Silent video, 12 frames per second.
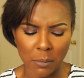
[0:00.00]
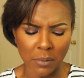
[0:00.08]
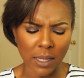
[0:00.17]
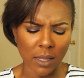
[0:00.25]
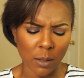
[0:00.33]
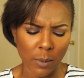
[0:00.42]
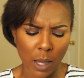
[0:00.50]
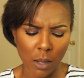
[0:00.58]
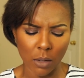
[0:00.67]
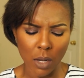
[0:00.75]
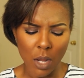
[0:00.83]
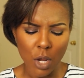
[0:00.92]
I'm thinking
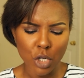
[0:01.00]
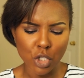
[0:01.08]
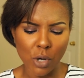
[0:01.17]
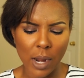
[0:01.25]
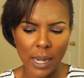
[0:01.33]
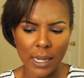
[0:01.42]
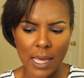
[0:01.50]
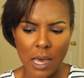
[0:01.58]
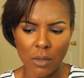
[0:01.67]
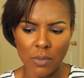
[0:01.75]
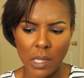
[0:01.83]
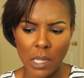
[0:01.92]
about trying
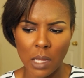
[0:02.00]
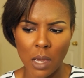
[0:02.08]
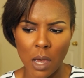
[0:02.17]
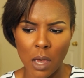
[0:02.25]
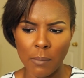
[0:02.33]
out the